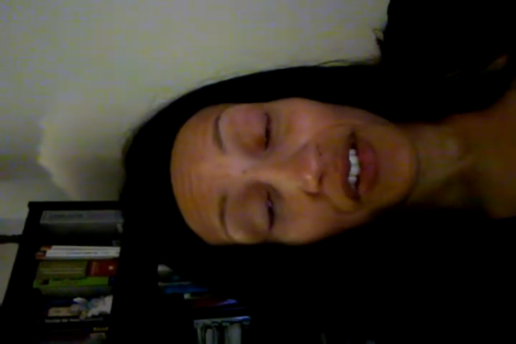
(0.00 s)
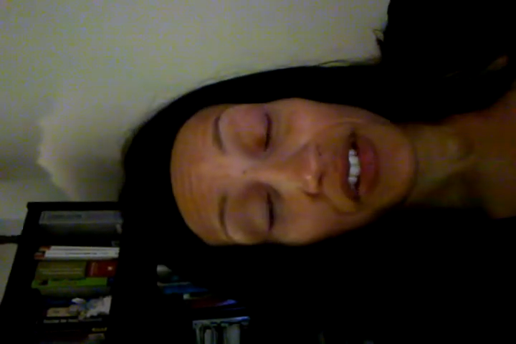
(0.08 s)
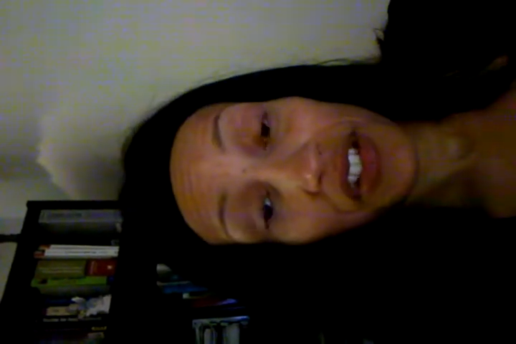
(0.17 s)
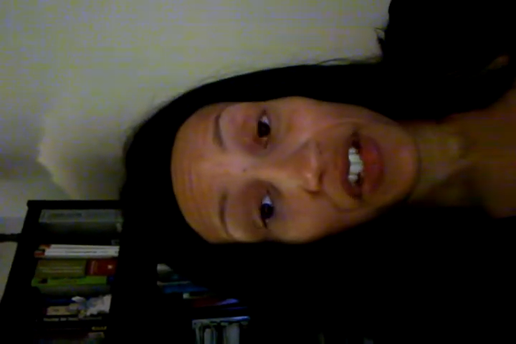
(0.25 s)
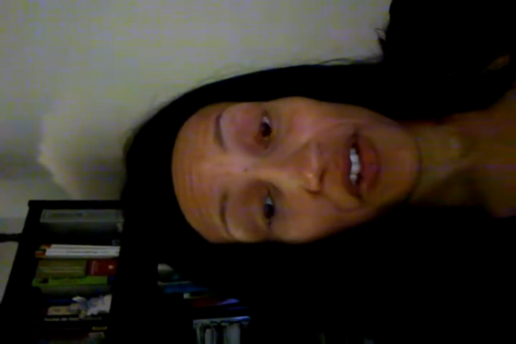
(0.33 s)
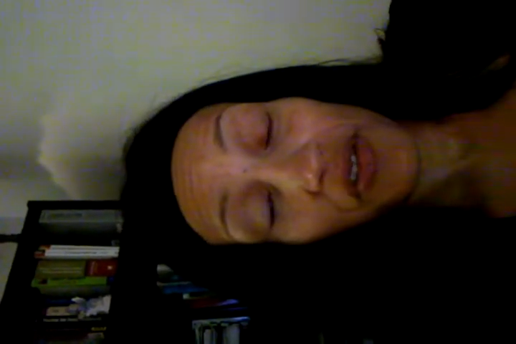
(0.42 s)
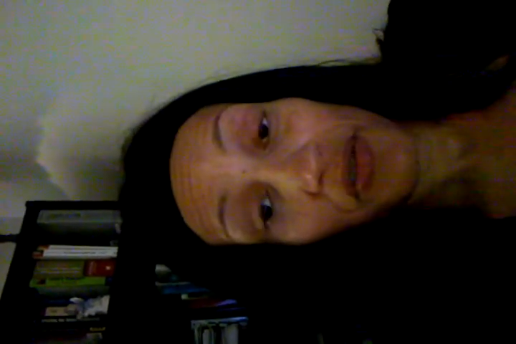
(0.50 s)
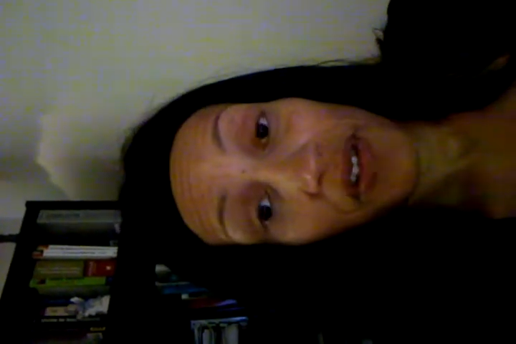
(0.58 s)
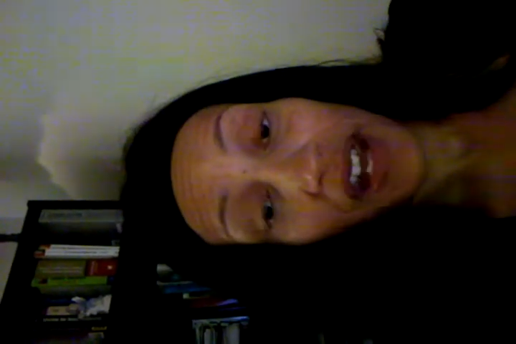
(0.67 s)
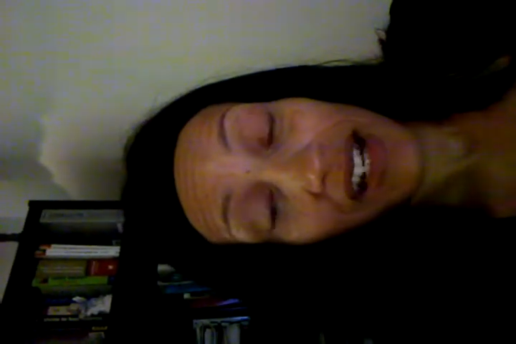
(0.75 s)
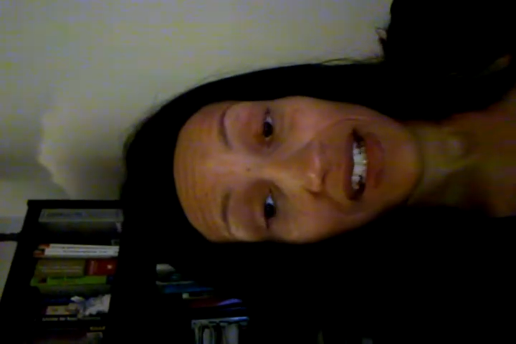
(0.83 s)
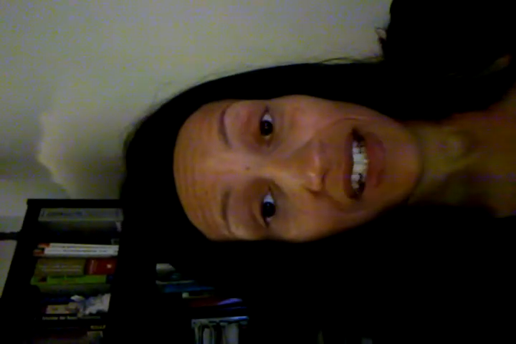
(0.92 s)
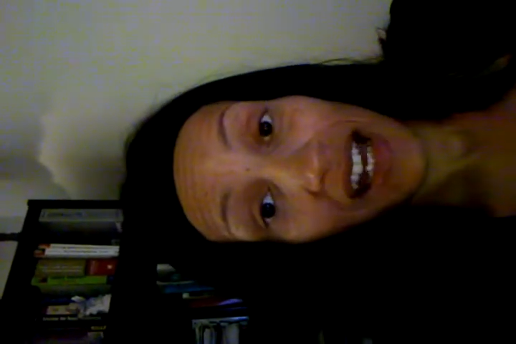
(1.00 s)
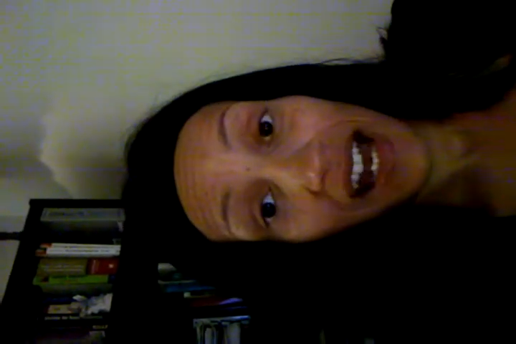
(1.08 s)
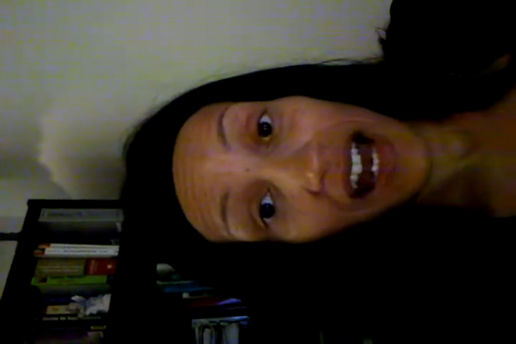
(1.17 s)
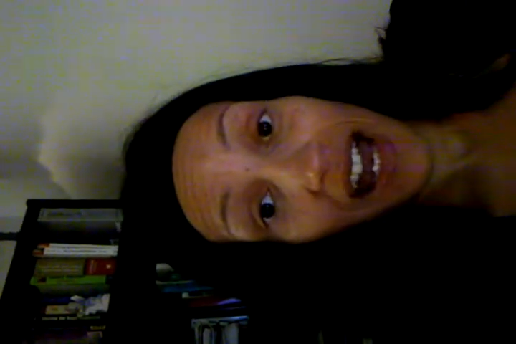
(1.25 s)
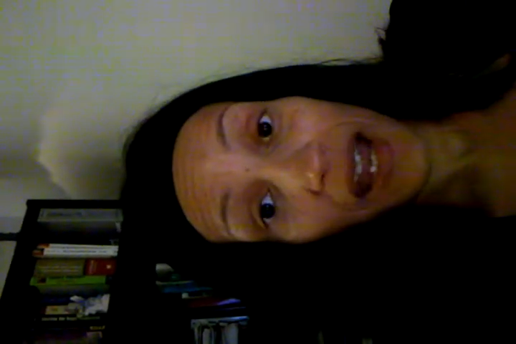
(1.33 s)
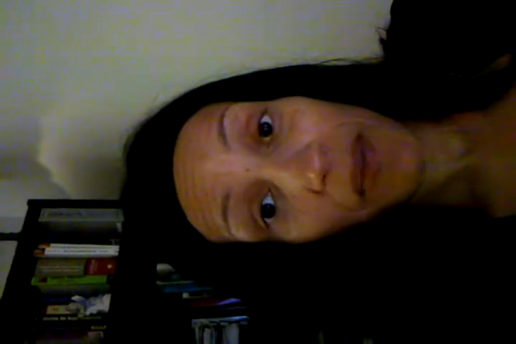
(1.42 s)
and I'll see you next
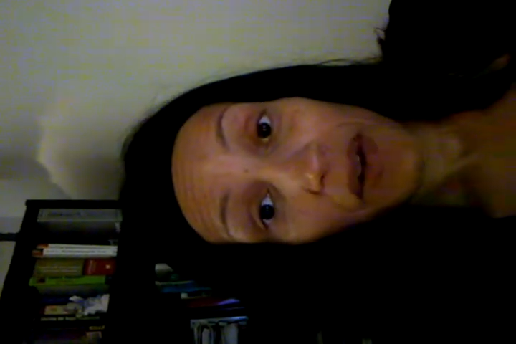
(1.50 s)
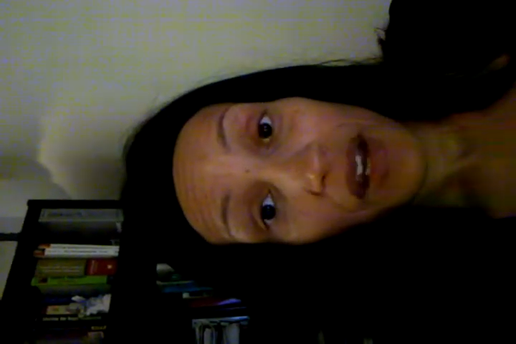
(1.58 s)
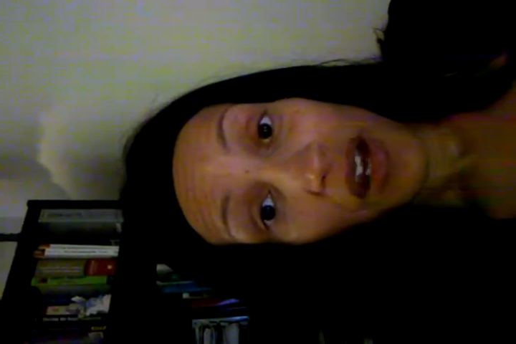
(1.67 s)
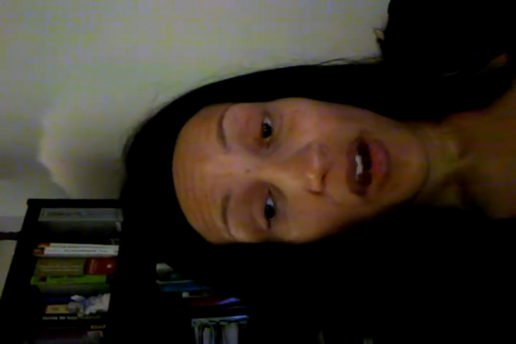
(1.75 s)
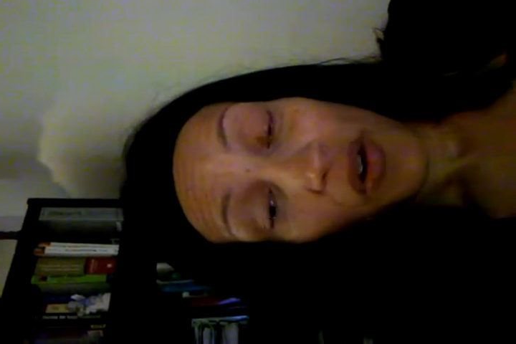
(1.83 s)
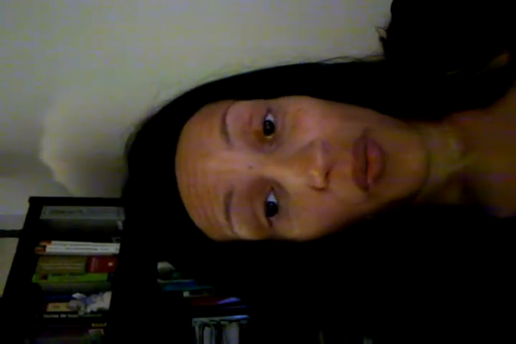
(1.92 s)
time